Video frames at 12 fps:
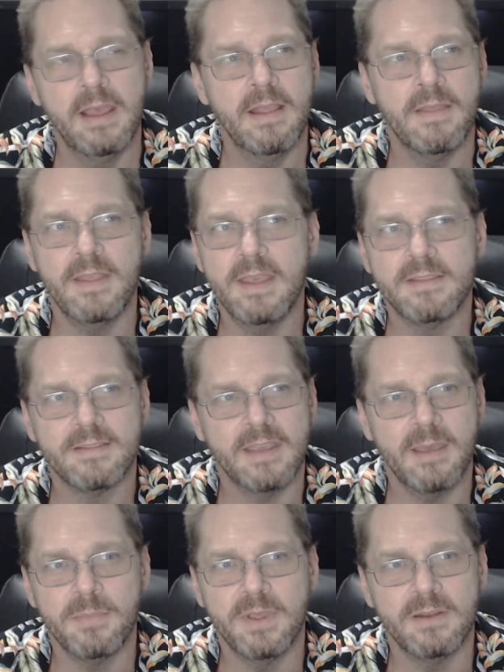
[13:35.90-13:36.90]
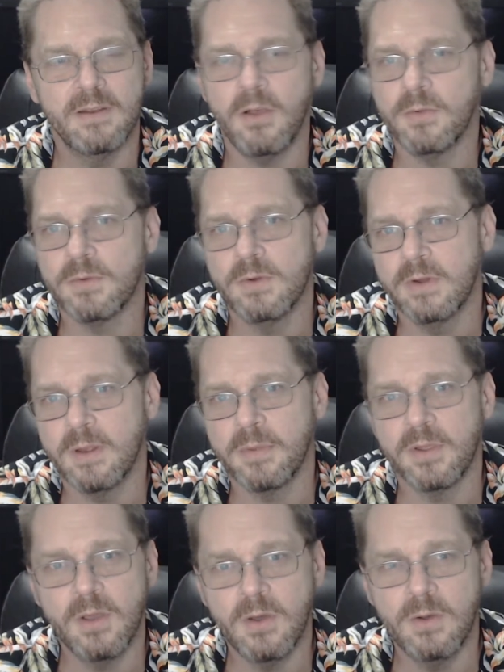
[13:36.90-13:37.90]
Things kept getting all screwed up
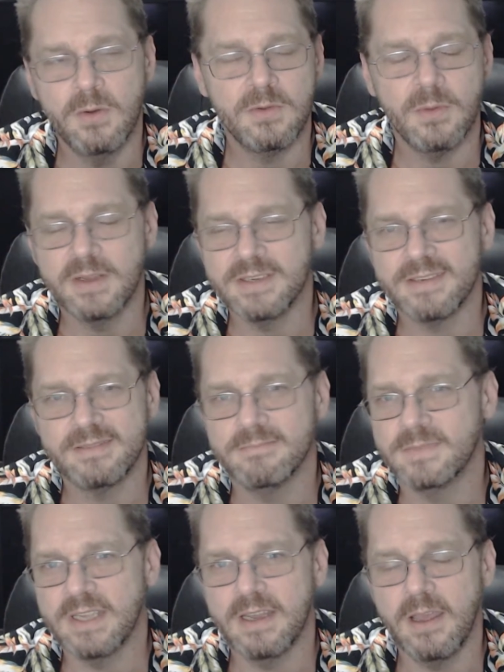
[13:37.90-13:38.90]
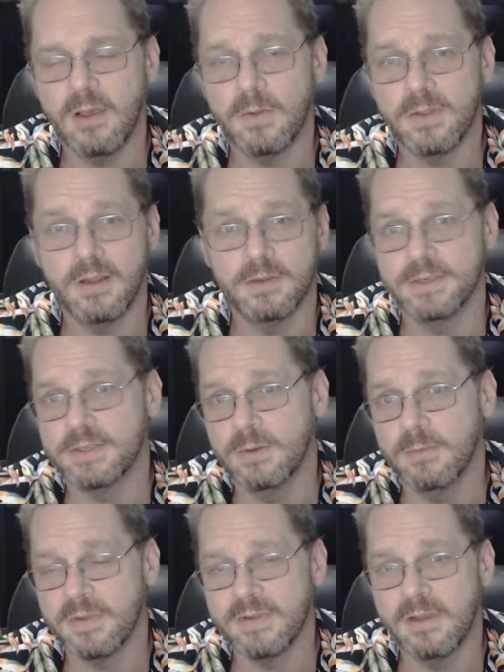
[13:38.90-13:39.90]
in code, so I just said, hell with it, I'll just
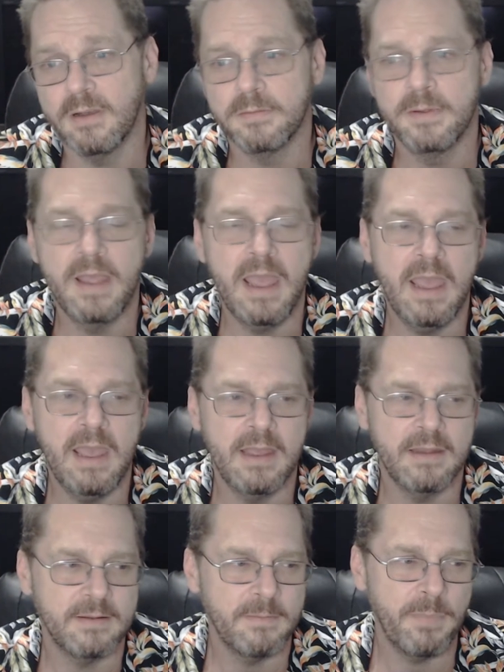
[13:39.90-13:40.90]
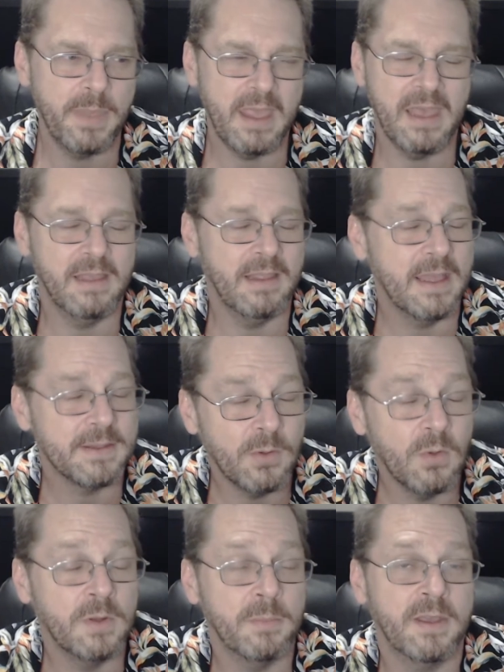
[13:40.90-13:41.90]
do it myself. And that's
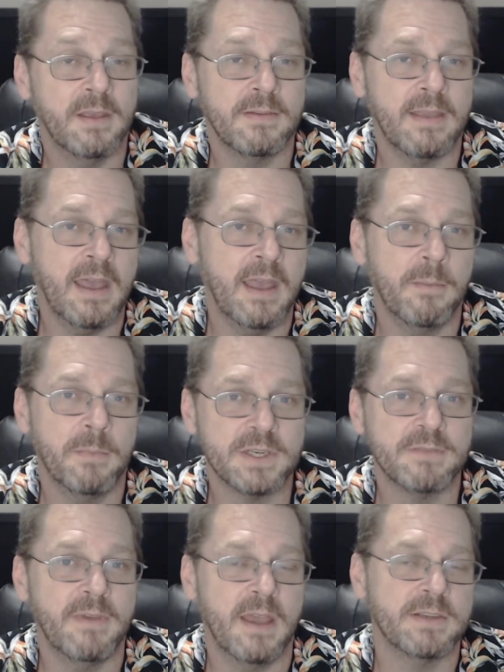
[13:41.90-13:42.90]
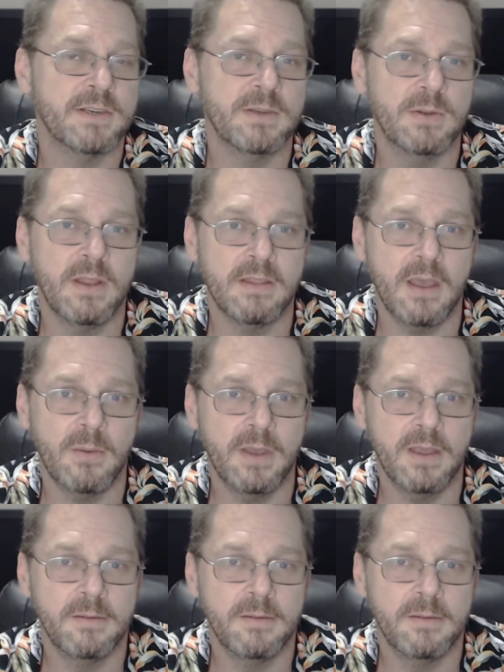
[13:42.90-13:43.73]
only because I am much faster doing it that way.